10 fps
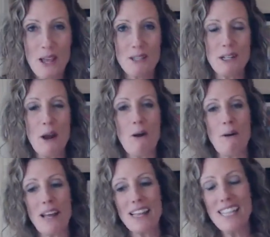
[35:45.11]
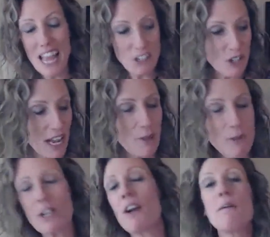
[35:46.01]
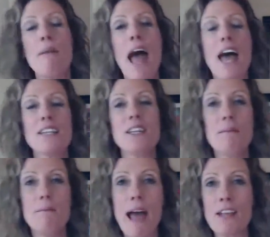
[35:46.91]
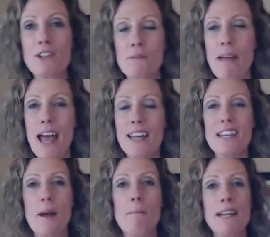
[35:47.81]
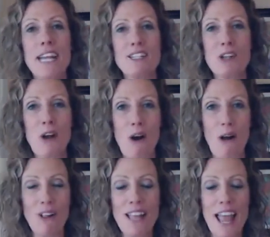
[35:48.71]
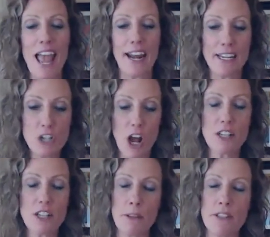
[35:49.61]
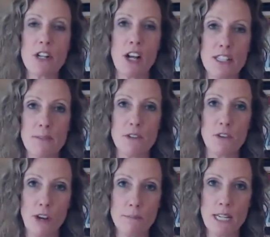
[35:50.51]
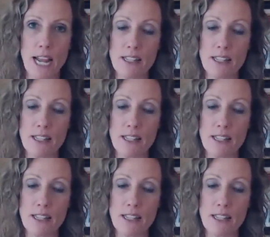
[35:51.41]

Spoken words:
So yesterday was our Mad Monday's call, and I talked about this concept of kryptonite.